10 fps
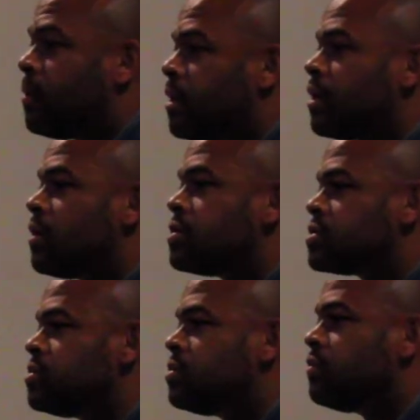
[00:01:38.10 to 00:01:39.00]
want to go to
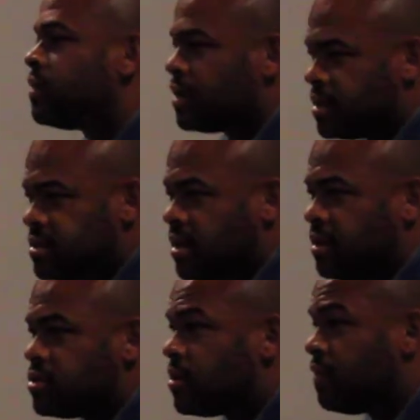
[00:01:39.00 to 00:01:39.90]
school for another 10
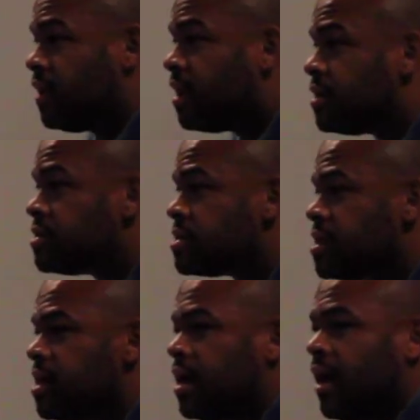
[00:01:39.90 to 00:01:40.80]
to 12 years
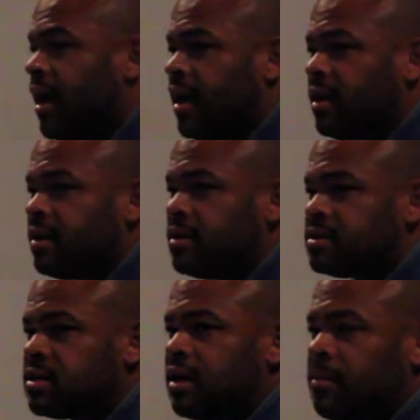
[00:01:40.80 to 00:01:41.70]
and
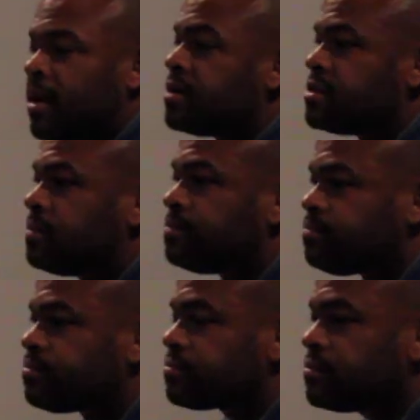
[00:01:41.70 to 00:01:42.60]
study medicine.
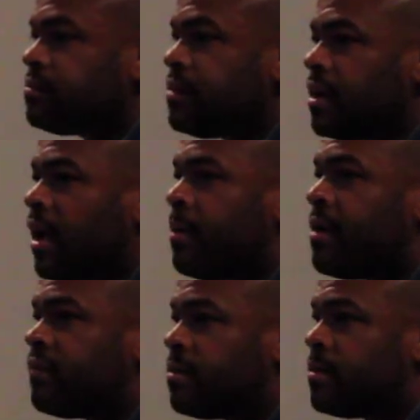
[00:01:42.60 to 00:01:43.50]
And my
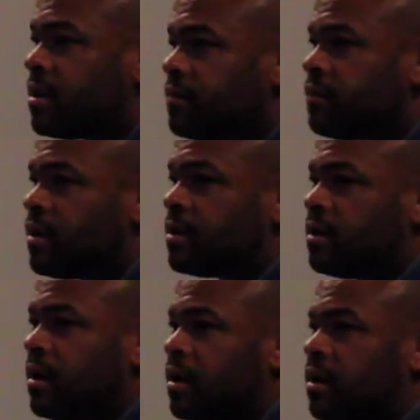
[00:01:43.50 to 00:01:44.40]
mother and
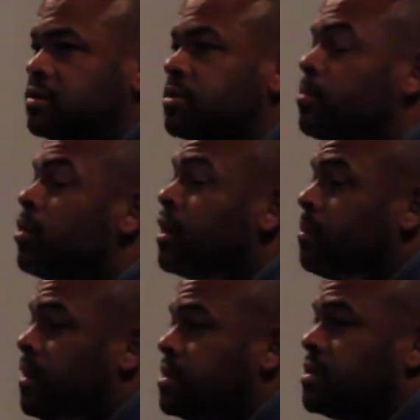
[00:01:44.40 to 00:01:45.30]
father supported
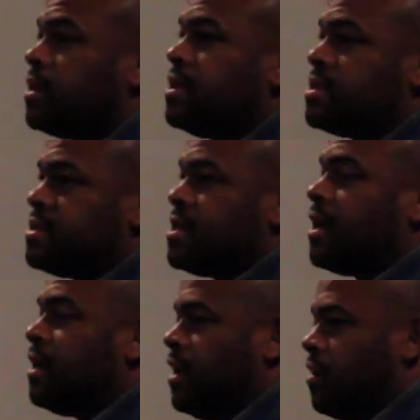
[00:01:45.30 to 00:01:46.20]
me to at least take
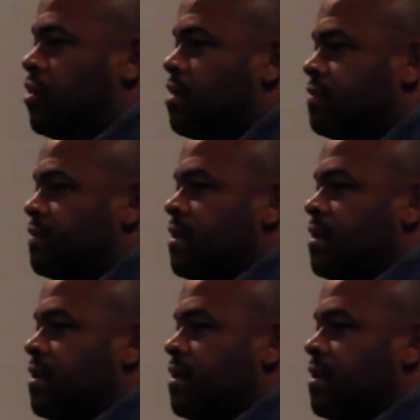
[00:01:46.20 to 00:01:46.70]
a year off